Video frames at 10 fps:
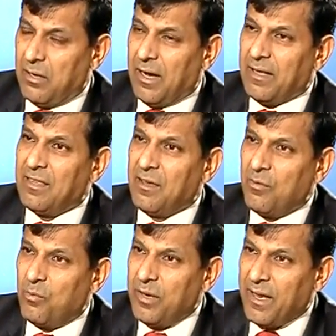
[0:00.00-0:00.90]
I think
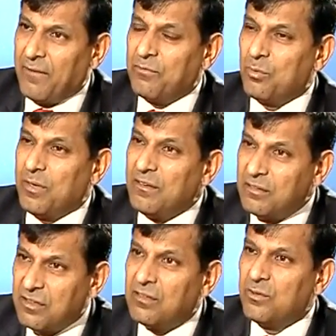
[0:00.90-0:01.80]
we have to
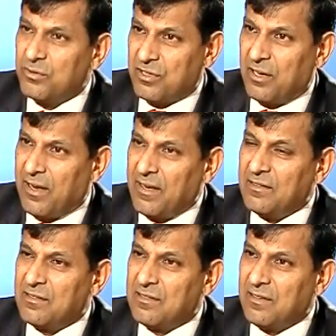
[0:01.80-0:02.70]

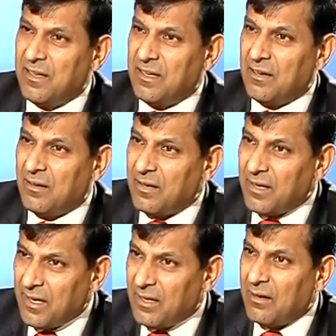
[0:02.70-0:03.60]
institutionalize in
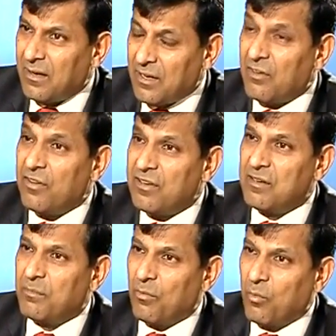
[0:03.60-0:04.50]
a
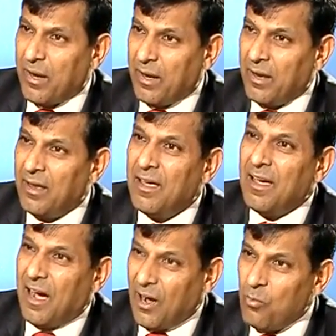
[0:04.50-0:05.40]
reasonable way
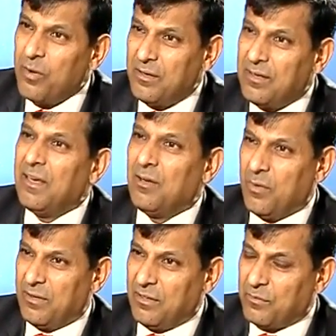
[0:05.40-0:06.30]
how we deal
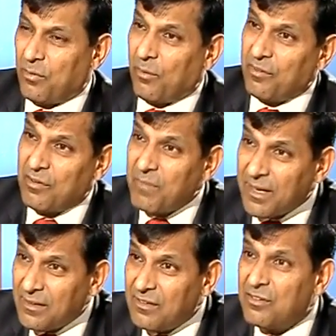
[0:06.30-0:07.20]
with these problems and
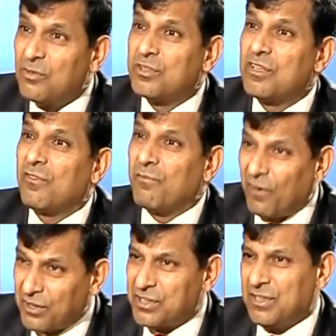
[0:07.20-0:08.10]
make the institutions
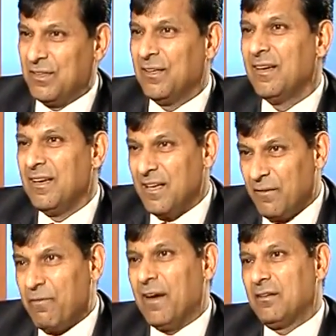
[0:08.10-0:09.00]
function
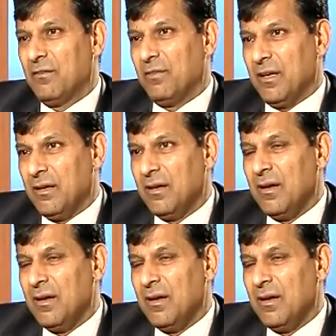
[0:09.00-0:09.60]
effectively.